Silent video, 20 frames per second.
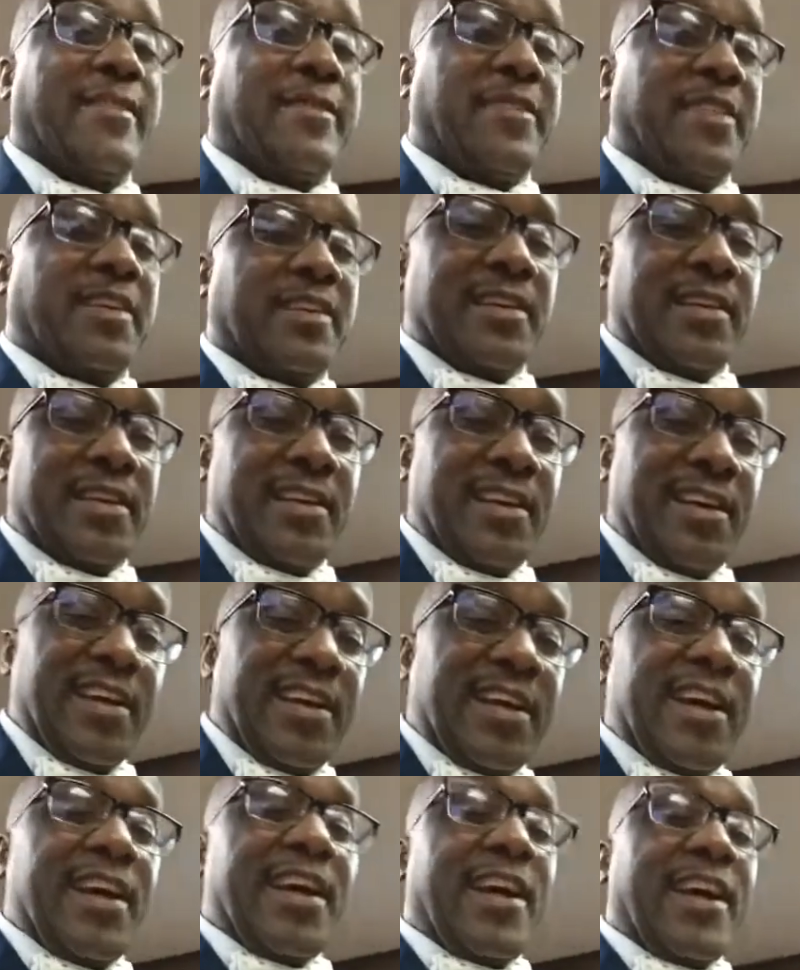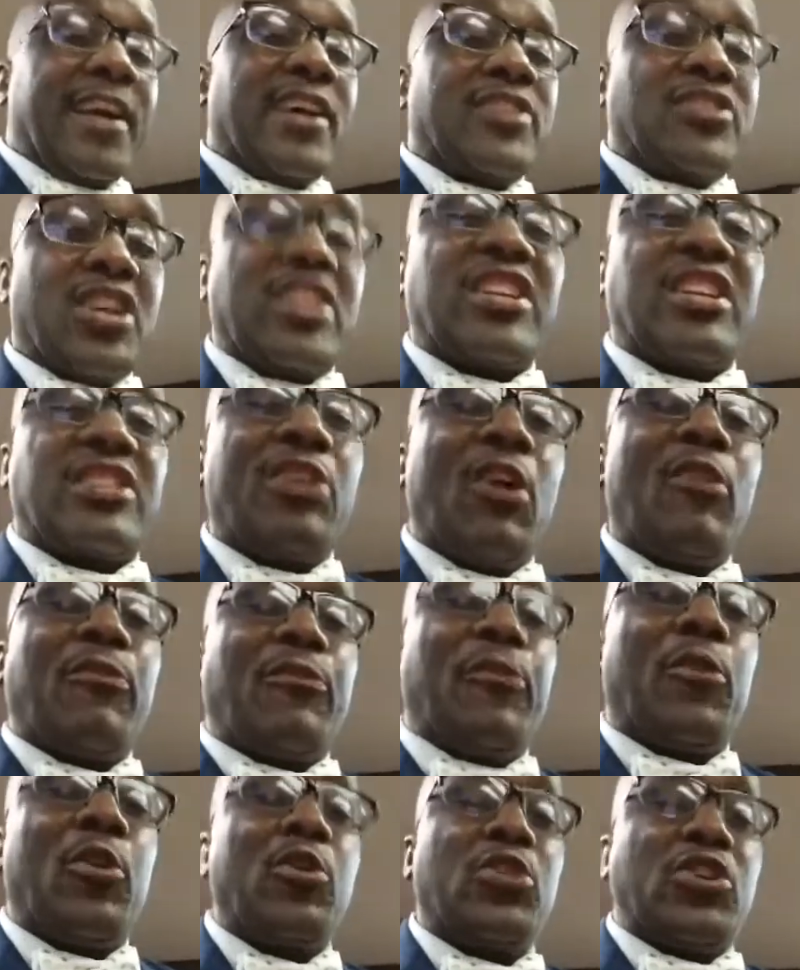of it, just know
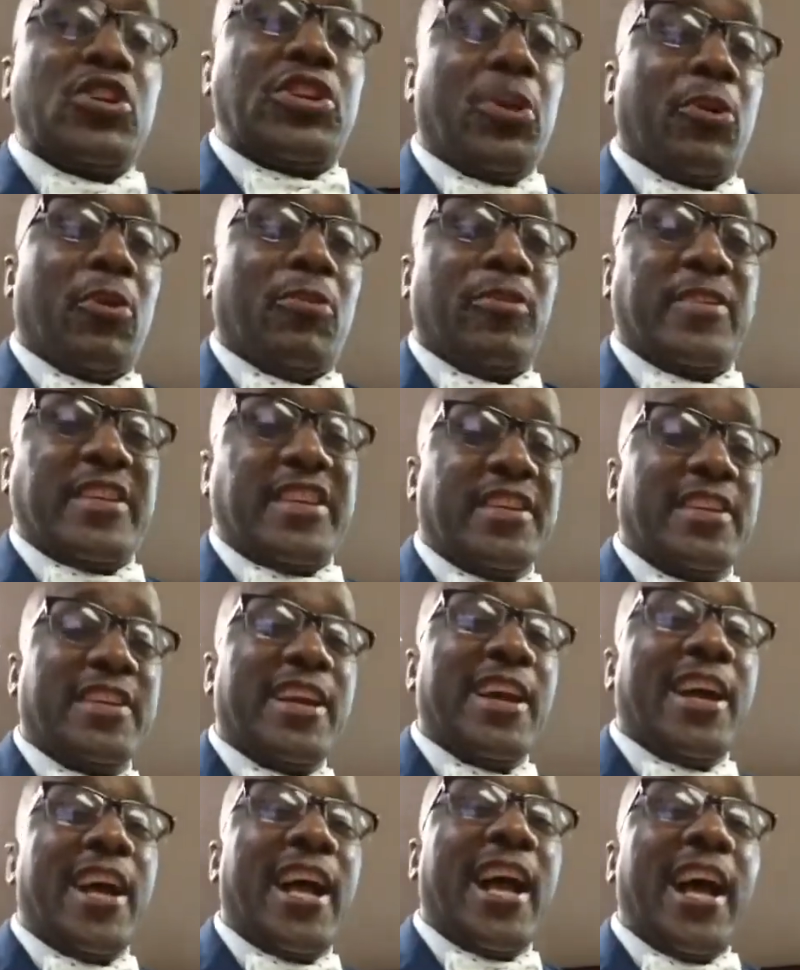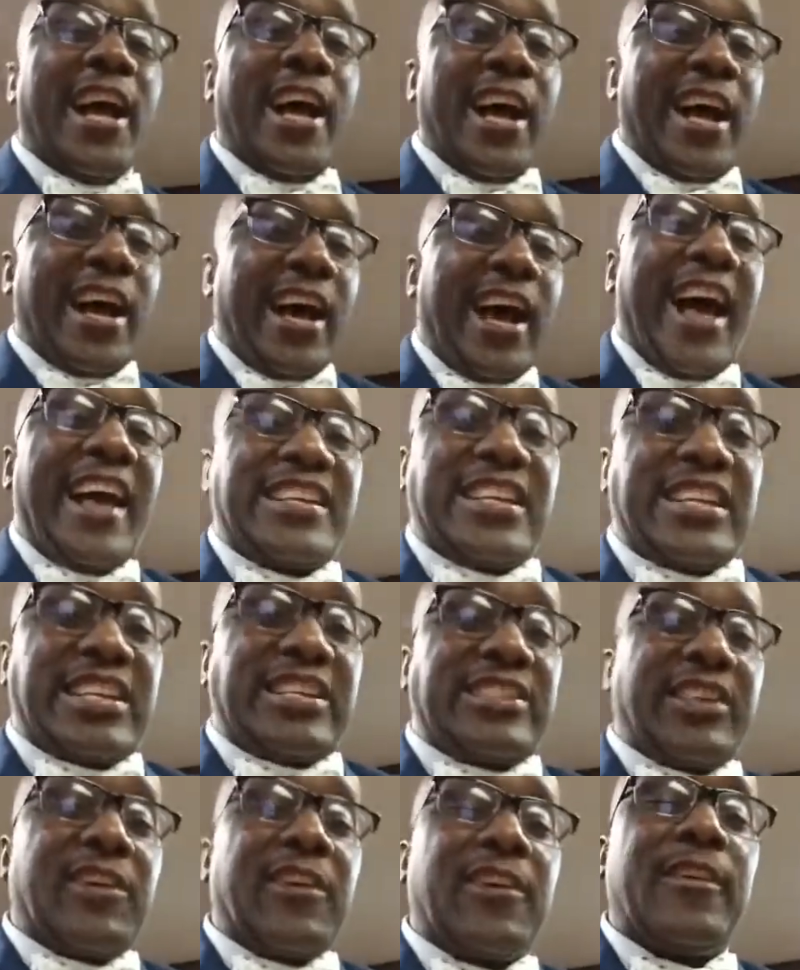for a surety, I
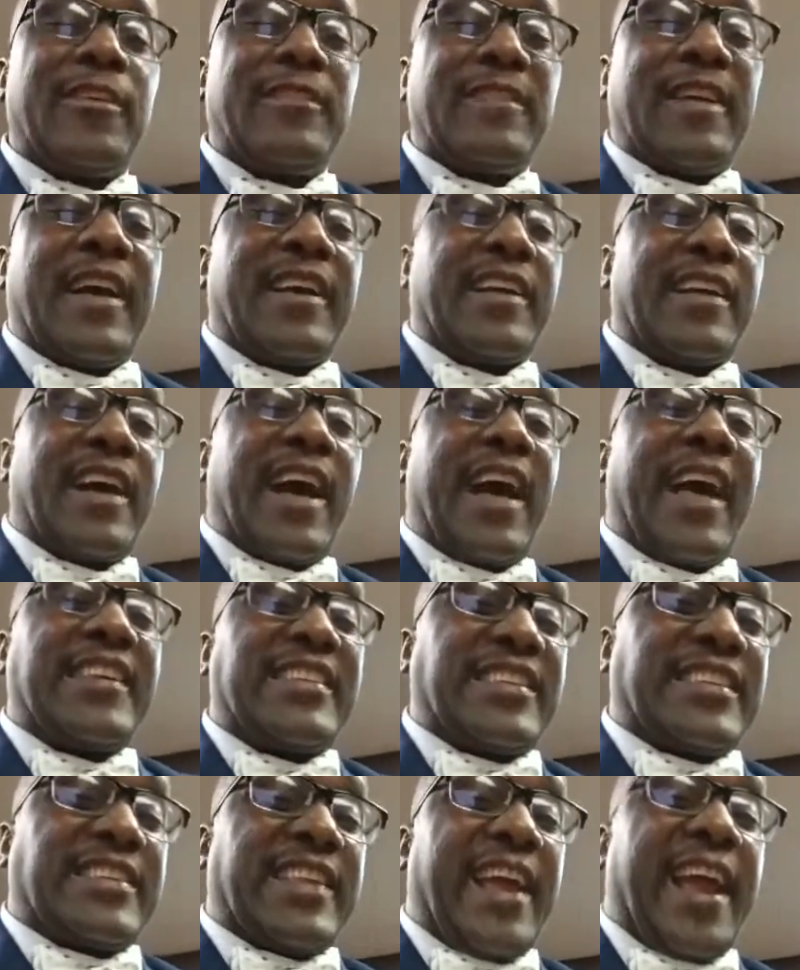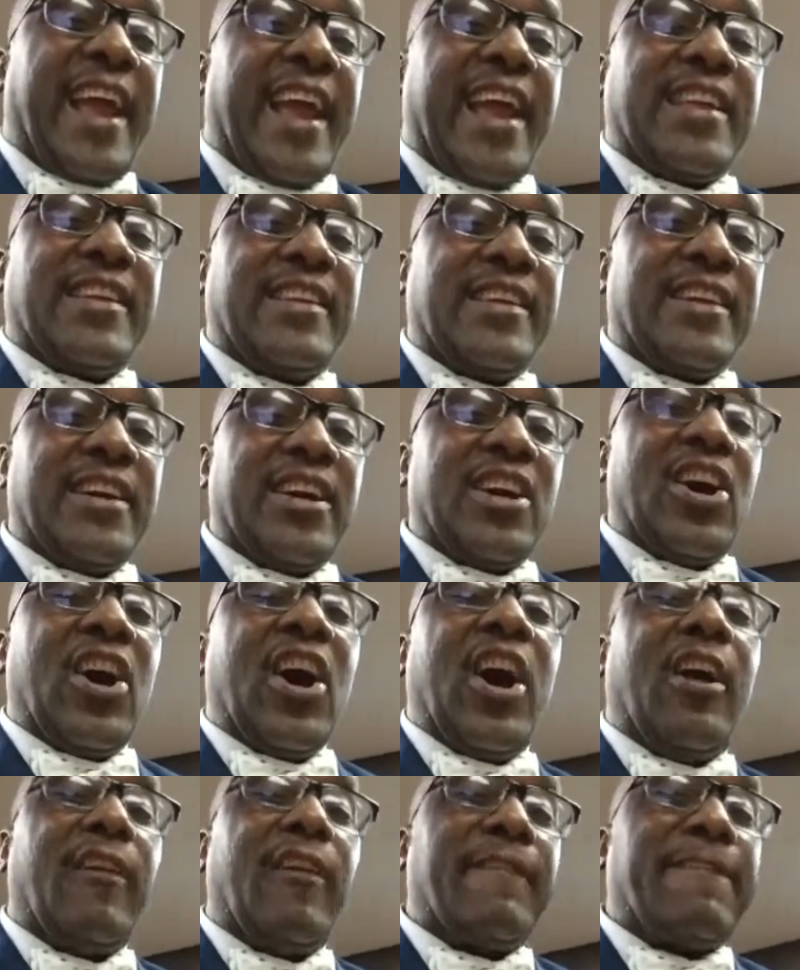stand
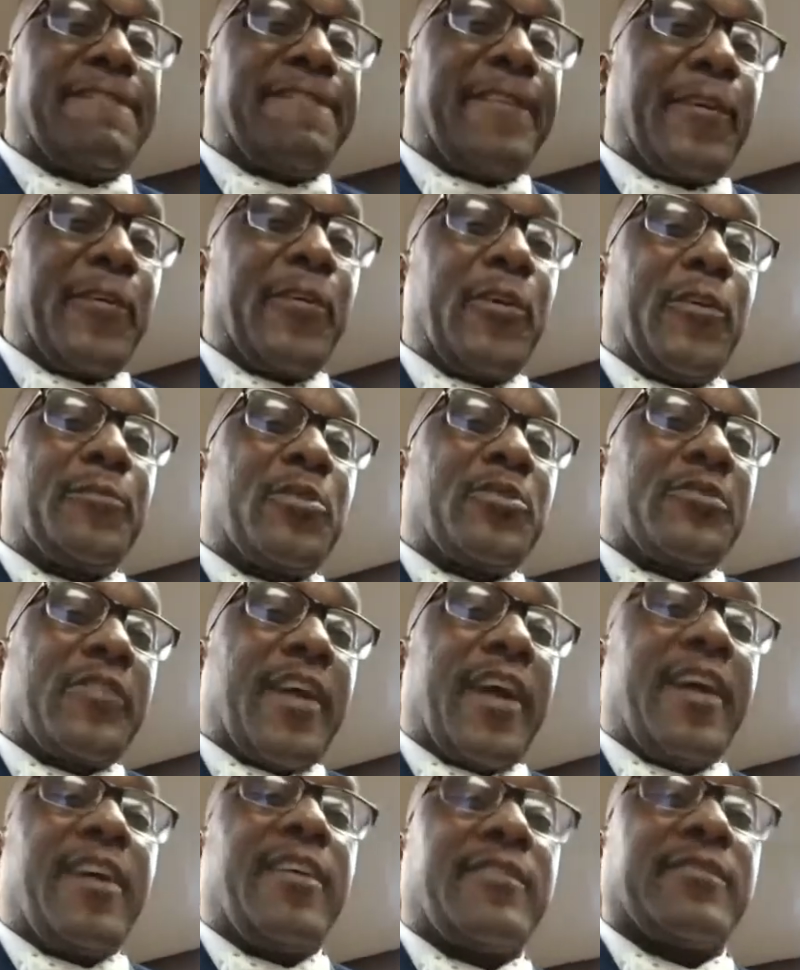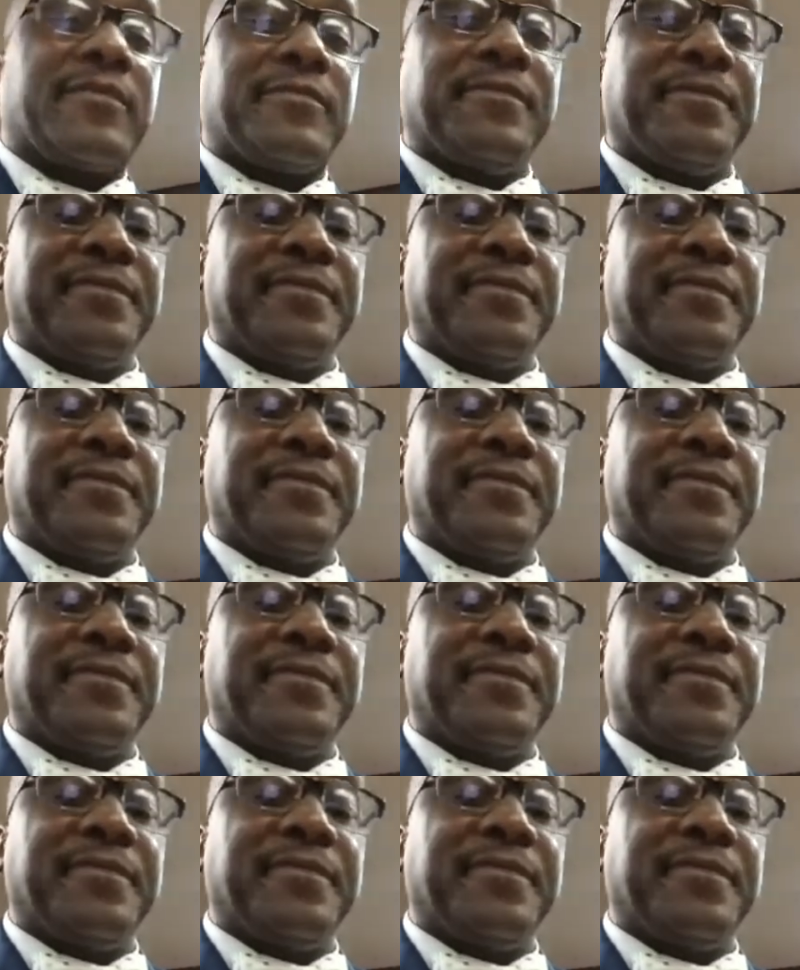on firm ground.